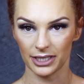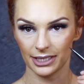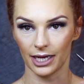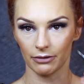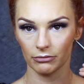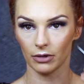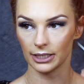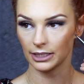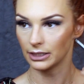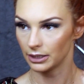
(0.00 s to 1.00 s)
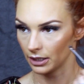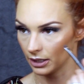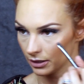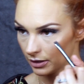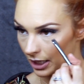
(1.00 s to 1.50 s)
press that right into
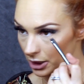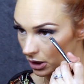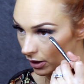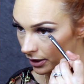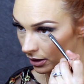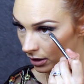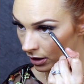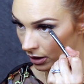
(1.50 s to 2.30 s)
the lash line.